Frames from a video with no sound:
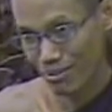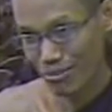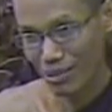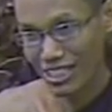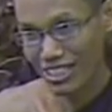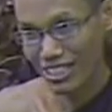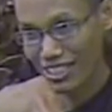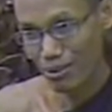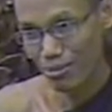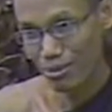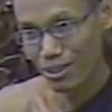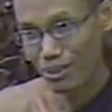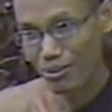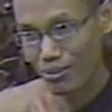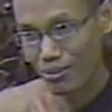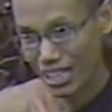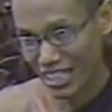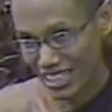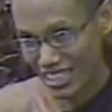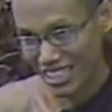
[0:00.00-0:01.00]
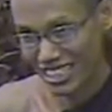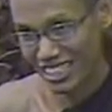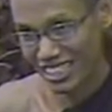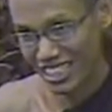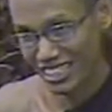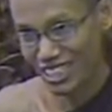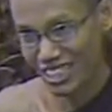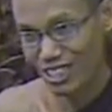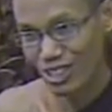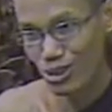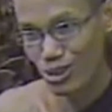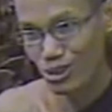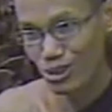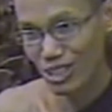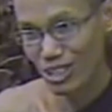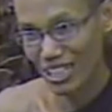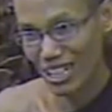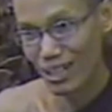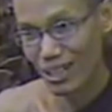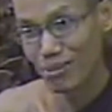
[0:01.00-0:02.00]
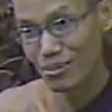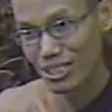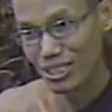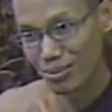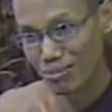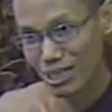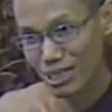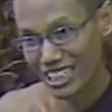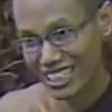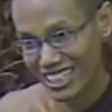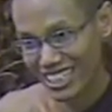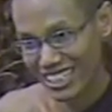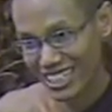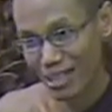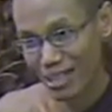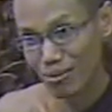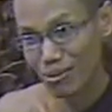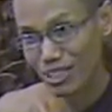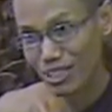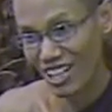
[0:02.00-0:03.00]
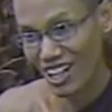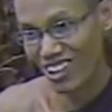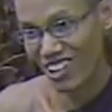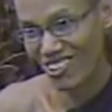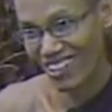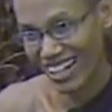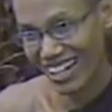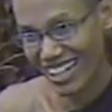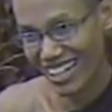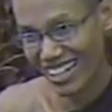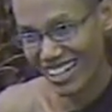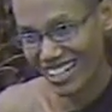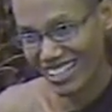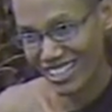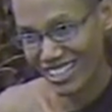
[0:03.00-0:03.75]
But uh, Vidama is uh, can use every minute, every hour